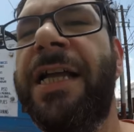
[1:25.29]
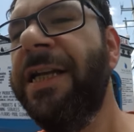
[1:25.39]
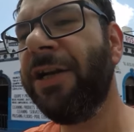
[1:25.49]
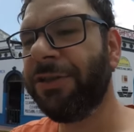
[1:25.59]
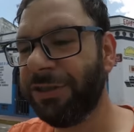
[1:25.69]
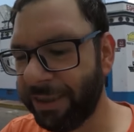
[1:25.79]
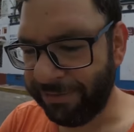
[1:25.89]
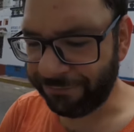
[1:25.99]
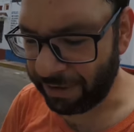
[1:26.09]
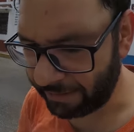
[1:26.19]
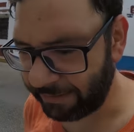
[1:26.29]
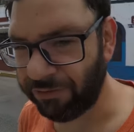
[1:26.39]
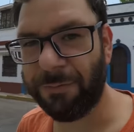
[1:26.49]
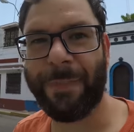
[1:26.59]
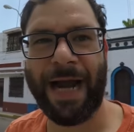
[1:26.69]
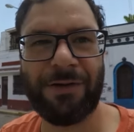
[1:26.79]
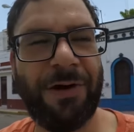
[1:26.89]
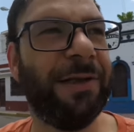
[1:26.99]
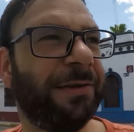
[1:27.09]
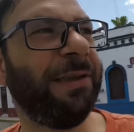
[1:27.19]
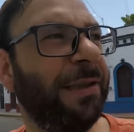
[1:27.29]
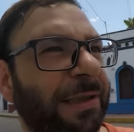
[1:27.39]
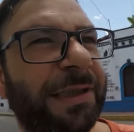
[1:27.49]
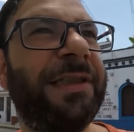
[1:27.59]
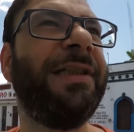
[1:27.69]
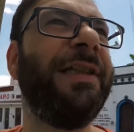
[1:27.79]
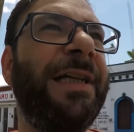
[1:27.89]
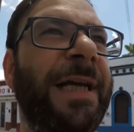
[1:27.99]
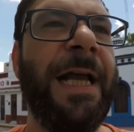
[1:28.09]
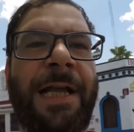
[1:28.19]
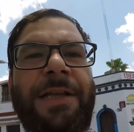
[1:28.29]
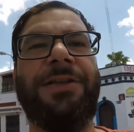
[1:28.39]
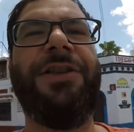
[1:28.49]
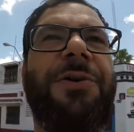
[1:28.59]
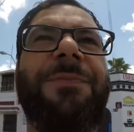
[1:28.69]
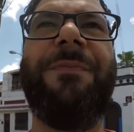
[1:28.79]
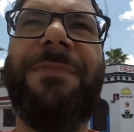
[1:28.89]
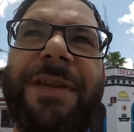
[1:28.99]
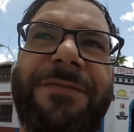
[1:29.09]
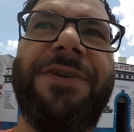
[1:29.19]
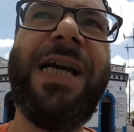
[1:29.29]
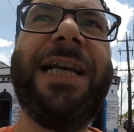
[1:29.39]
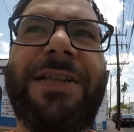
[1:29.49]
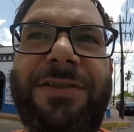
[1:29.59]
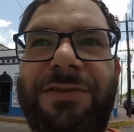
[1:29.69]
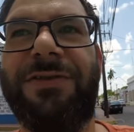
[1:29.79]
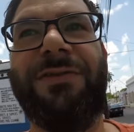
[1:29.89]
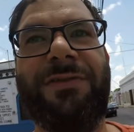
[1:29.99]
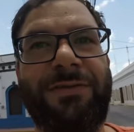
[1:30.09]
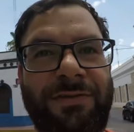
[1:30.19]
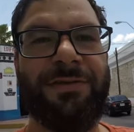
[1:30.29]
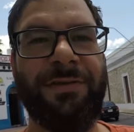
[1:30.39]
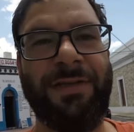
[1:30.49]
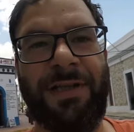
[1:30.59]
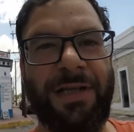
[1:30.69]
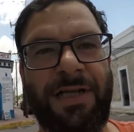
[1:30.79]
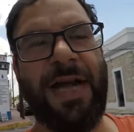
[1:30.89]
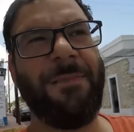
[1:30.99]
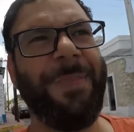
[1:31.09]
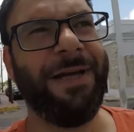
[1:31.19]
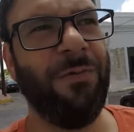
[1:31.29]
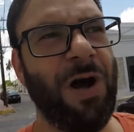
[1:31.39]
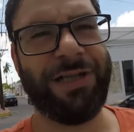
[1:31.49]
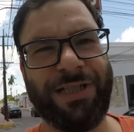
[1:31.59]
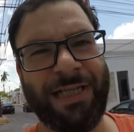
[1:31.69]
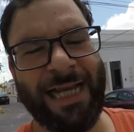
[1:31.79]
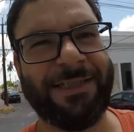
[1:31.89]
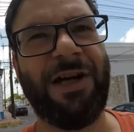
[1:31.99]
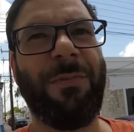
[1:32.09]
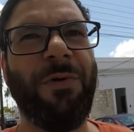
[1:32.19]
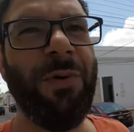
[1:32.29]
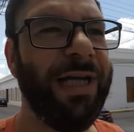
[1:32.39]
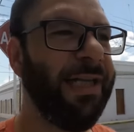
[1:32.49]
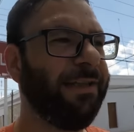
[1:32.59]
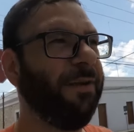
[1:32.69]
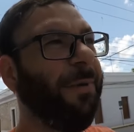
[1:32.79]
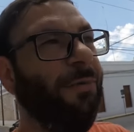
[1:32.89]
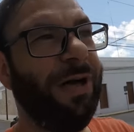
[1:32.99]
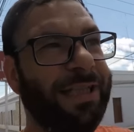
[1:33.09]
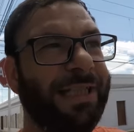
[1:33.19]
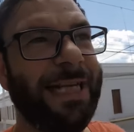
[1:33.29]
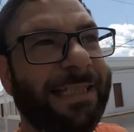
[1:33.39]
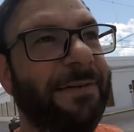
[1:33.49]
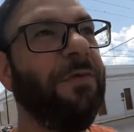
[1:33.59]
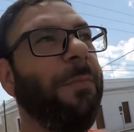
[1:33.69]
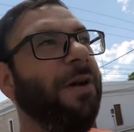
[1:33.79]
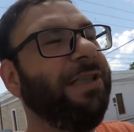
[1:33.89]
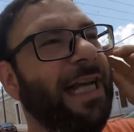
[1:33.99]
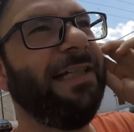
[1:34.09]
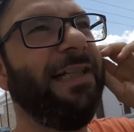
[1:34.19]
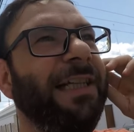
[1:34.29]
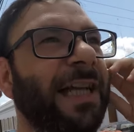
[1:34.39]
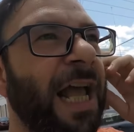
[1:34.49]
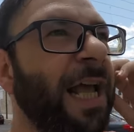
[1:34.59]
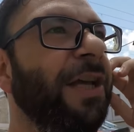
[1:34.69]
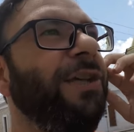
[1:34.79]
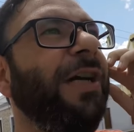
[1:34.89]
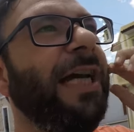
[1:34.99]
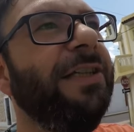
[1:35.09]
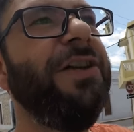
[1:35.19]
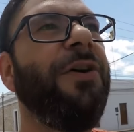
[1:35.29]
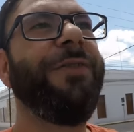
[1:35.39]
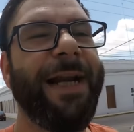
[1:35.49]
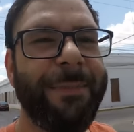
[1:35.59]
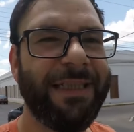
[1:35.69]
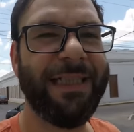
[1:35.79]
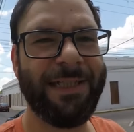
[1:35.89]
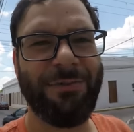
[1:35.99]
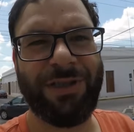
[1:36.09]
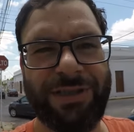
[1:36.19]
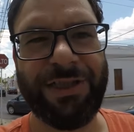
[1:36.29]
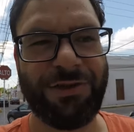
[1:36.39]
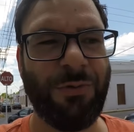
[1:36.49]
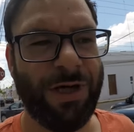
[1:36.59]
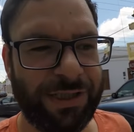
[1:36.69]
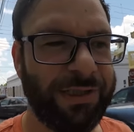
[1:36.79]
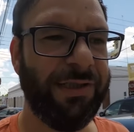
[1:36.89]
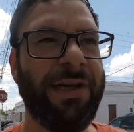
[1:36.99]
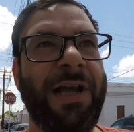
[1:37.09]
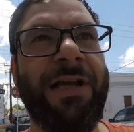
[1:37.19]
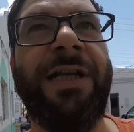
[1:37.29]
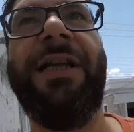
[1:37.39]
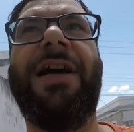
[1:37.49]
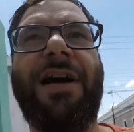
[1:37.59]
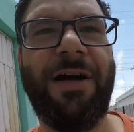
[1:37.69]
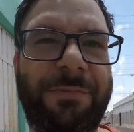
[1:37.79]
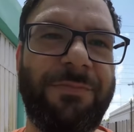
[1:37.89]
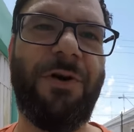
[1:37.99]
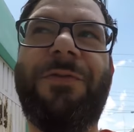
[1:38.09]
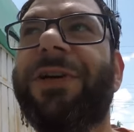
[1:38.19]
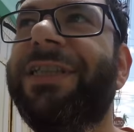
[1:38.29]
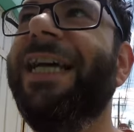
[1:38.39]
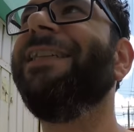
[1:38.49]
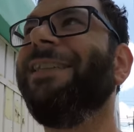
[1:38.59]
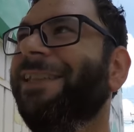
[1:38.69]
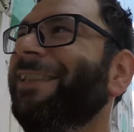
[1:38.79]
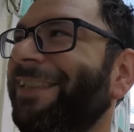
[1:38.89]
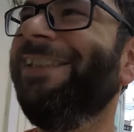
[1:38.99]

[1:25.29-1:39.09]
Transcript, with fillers: you know, just to give you guys a little background. So, if you guys have been watching the last couple weeks, or been watching the last several months actually, you guys know that I've been dealing with a situation um, over in Texas.